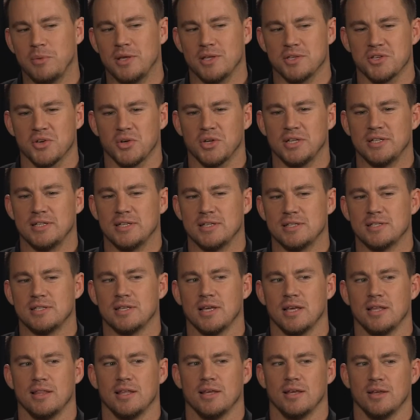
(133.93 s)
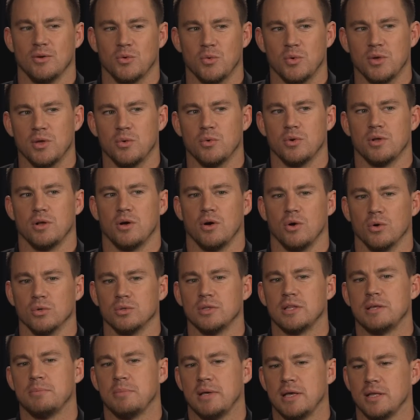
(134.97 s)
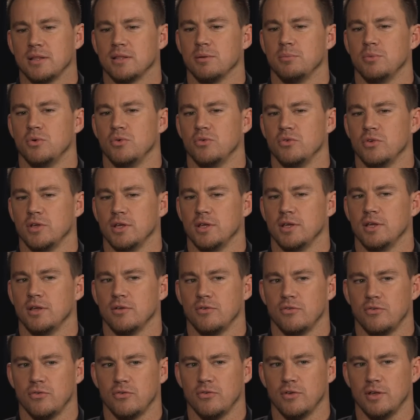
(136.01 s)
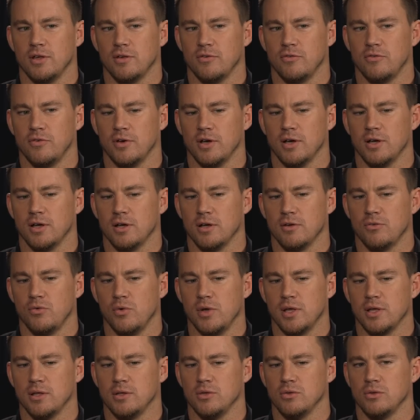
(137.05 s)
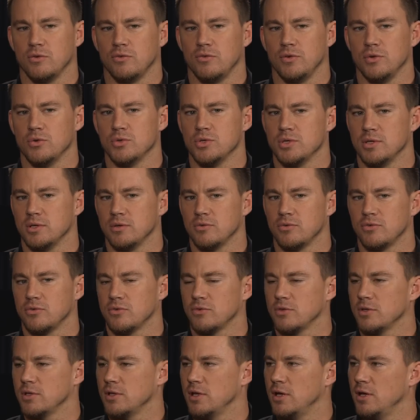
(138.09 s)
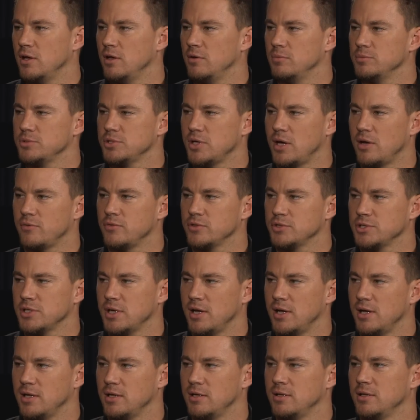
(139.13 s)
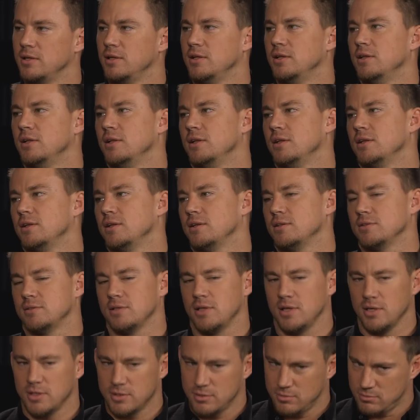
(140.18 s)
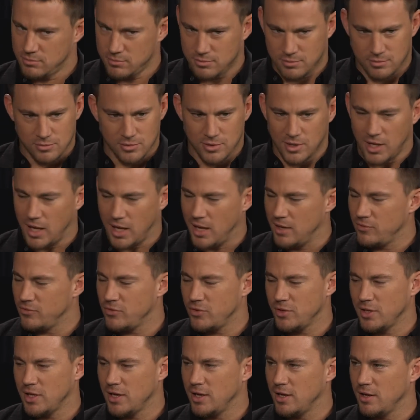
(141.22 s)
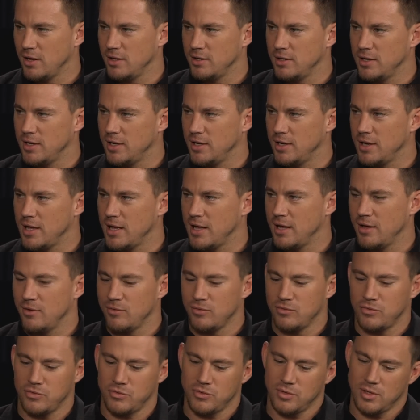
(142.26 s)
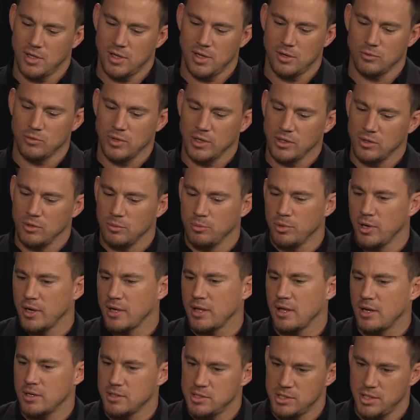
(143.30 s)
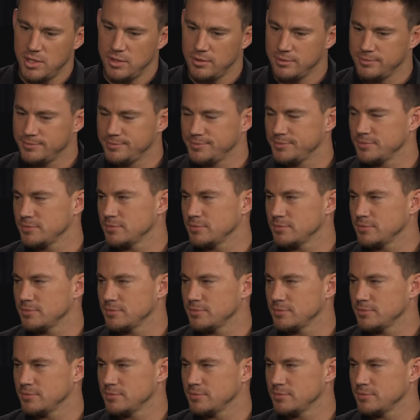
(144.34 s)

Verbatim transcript: me and Jonah did say that we would only make the movie if if uh, if we could do The Fugitive, um, shot for shot, like line for line, and have uh, Riggle break out of jail.